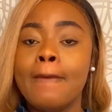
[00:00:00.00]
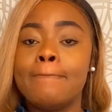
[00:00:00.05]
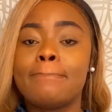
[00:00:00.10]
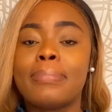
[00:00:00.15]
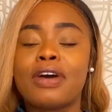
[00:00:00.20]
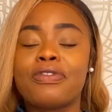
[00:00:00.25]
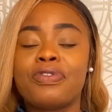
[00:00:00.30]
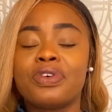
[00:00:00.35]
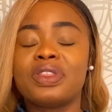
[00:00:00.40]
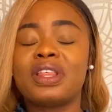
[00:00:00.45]

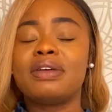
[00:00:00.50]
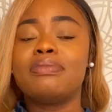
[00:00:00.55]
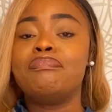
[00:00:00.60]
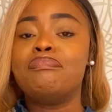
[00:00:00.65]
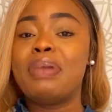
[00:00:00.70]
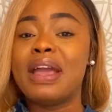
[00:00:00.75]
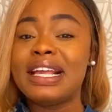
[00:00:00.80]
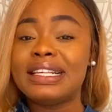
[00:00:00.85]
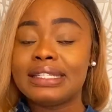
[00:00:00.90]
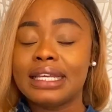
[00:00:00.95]
But for the
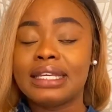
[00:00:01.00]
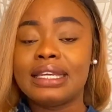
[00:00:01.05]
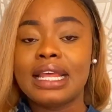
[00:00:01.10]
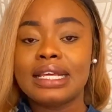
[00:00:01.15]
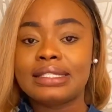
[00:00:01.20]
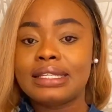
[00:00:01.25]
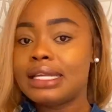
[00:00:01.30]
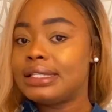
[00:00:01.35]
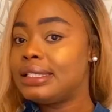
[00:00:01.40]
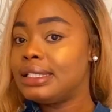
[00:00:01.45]
basic
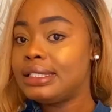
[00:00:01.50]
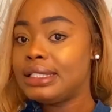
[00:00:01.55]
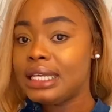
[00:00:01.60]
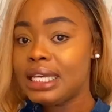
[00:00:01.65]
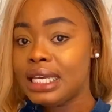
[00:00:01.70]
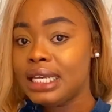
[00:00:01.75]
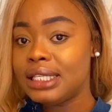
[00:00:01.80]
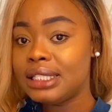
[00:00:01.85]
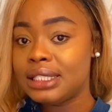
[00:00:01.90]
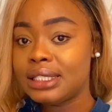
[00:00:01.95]

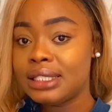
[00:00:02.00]
necessities